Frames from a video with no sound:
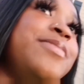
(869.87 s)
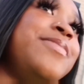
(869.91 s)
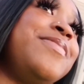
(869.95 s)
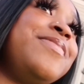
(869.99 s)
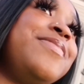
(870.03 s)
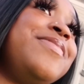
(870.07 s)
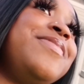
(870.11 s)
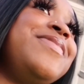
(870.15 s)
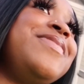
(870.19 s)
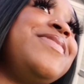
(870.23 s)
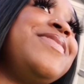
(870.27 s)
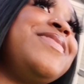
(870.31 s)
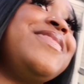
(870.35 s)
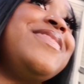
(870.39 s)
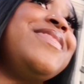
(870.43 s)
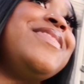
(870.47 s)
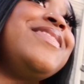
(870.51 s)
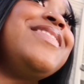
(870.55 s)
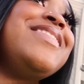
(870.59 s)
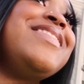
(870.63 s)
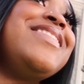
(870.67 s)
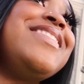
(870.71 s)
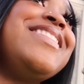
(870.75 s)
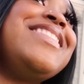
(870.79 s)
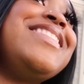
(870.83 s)

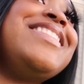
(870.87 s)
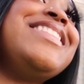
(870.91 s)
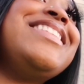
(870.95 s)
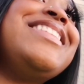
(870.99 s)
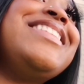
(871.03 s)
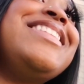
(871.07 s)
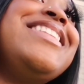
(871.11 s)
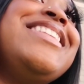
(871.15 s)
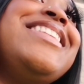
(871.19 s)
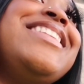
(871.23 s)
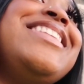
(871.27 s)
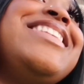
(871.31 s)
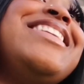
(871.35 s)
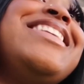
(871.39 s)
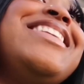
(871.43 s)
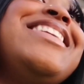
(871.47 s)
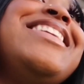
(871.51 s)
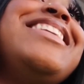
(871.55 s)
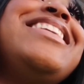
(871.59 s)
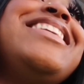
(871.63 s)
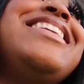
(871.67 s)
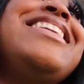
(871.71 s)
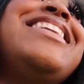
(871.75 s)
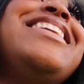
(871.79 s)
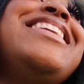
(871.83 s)

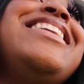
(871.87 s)
Nobody speaks.